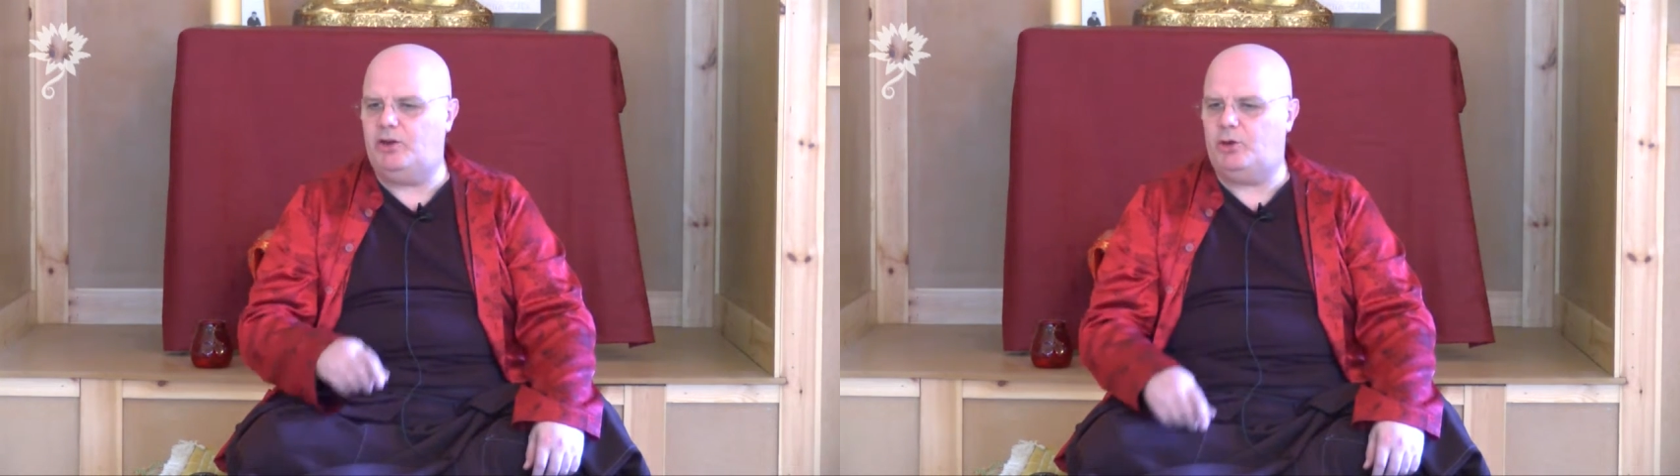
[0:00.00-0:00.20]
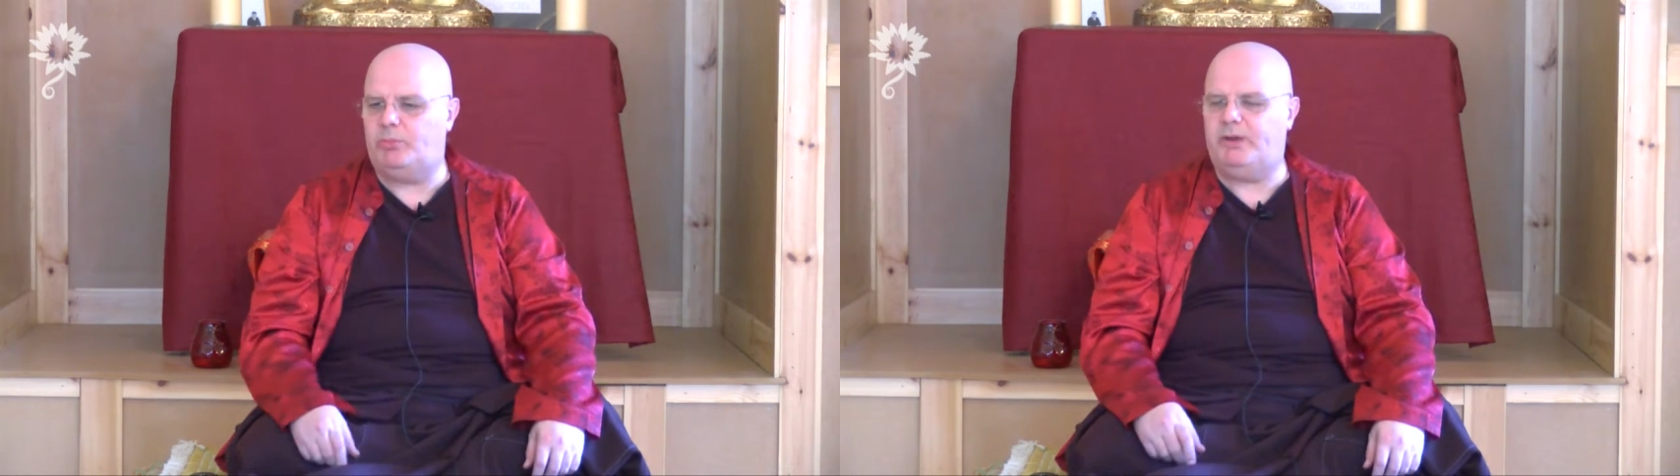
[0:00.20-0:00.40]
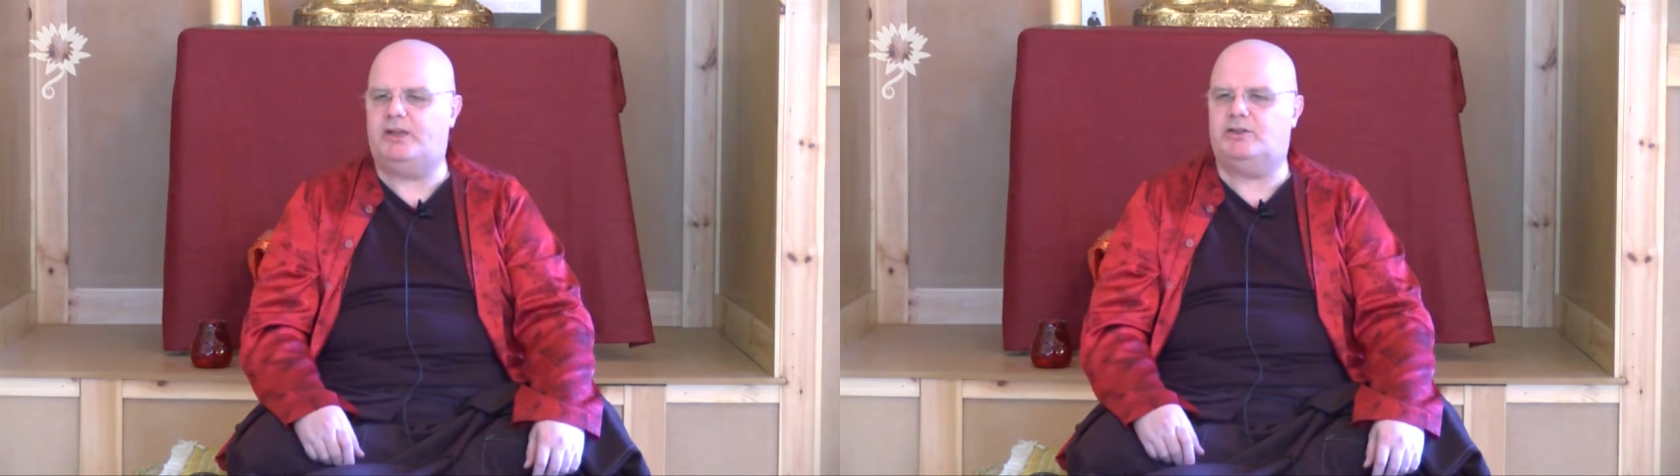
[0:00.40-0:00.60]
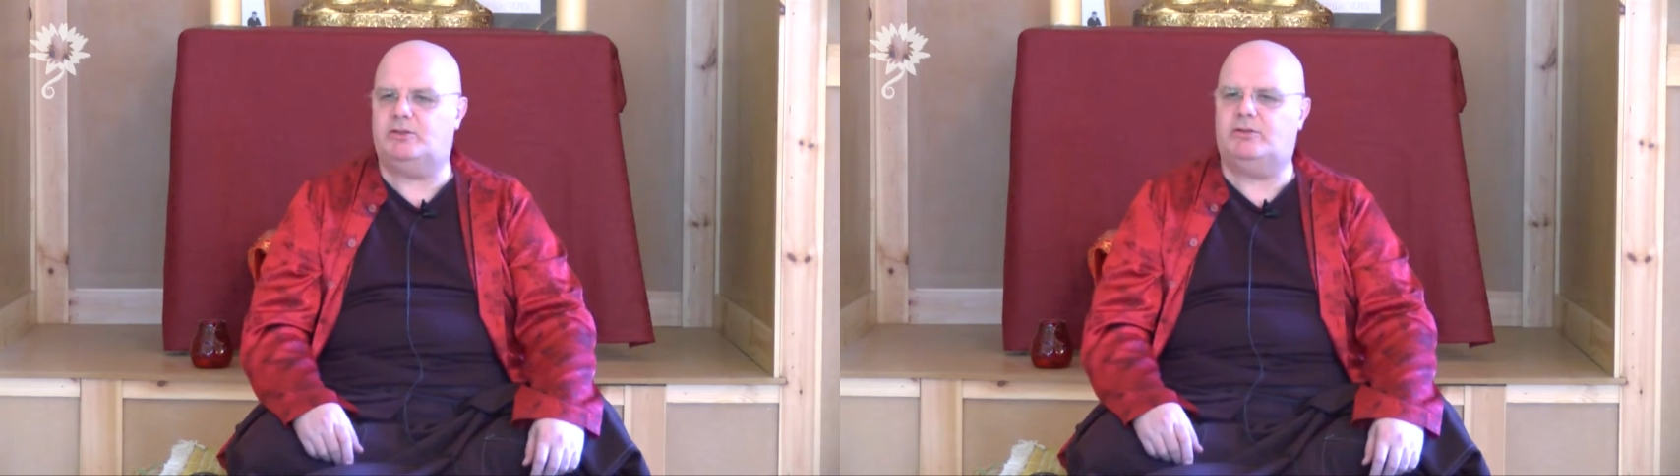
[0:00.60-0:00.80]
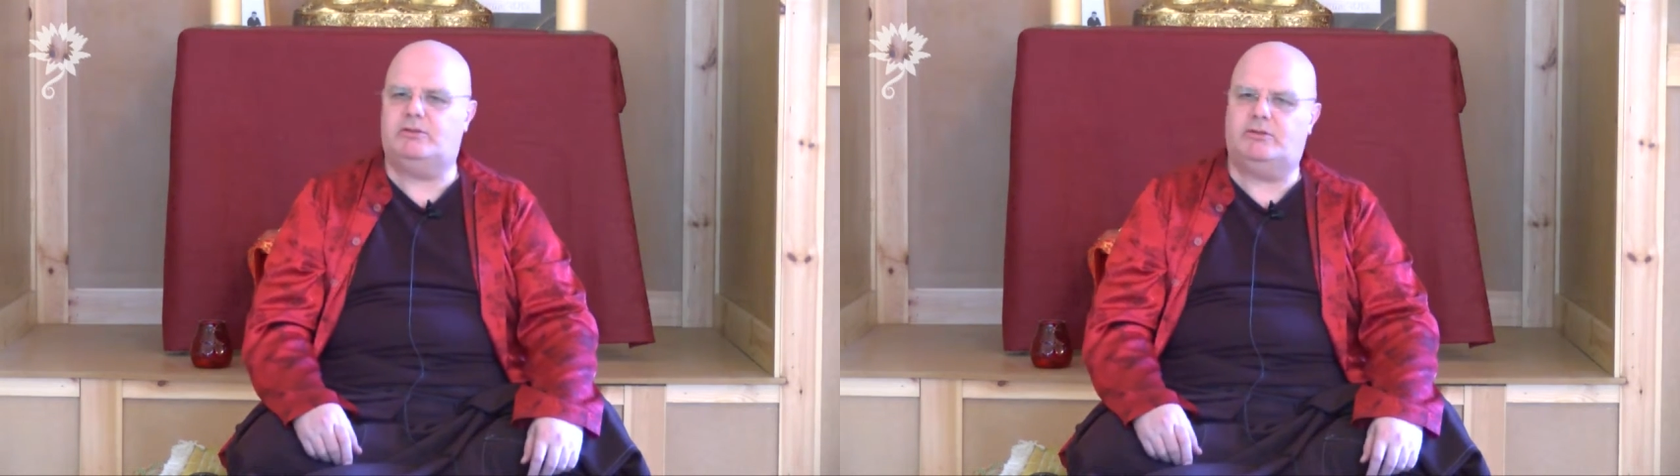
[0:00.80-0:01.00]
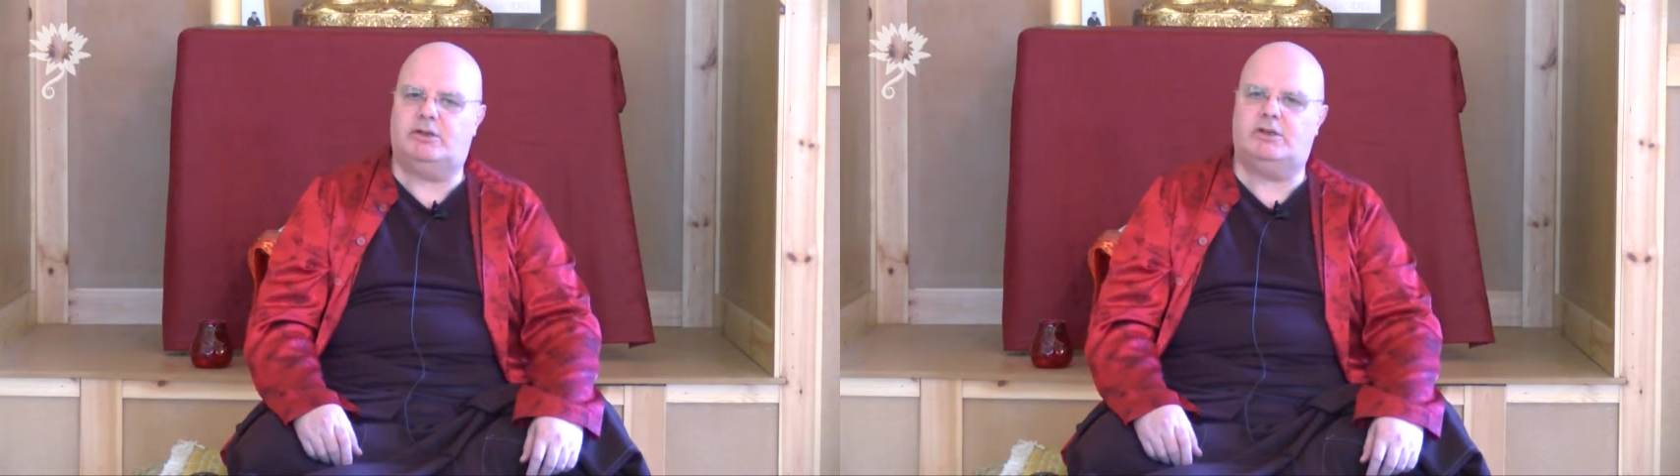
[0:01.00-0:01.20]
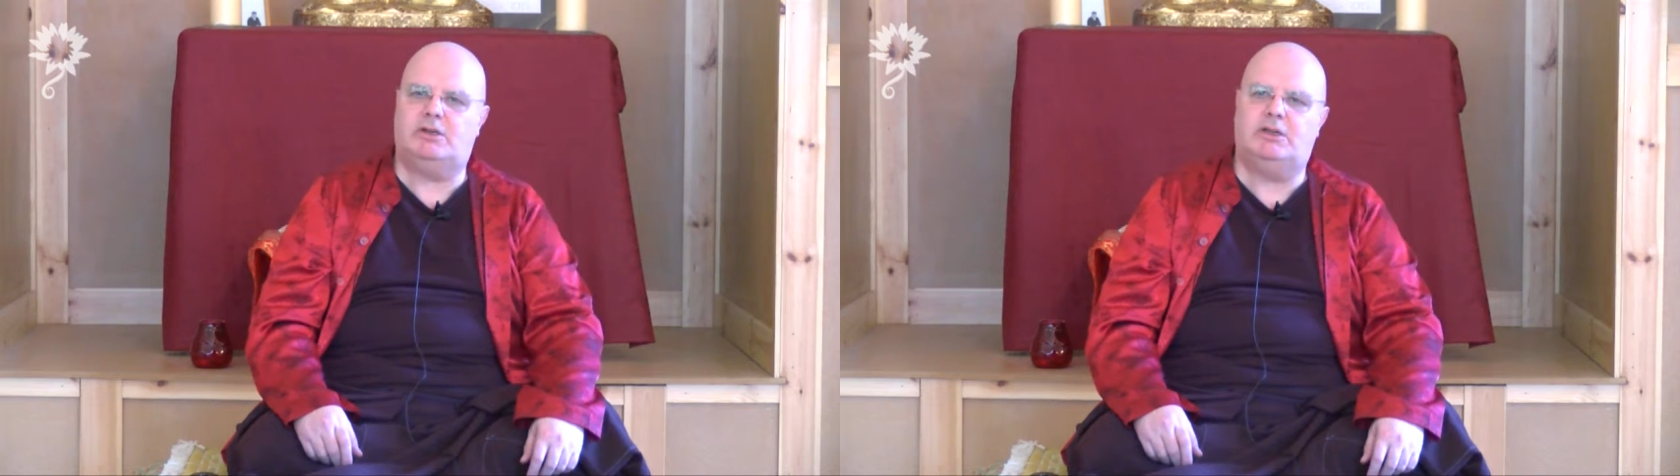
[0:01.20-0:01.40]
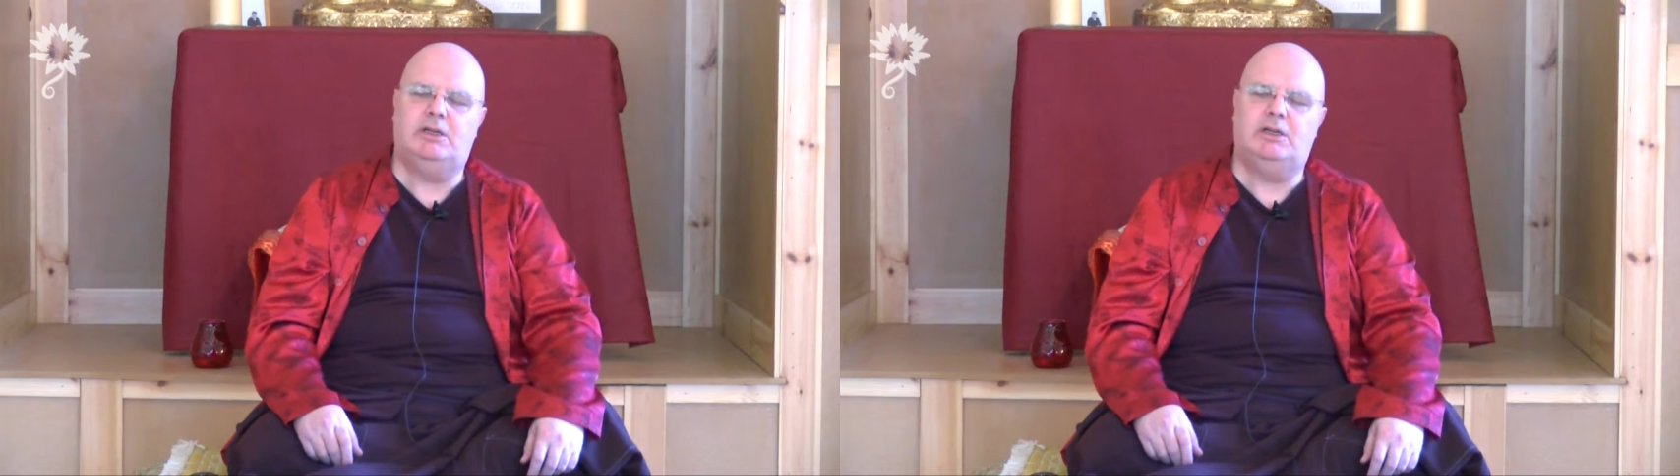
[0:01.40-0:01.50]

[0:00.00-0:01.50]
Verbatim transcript: your big toe or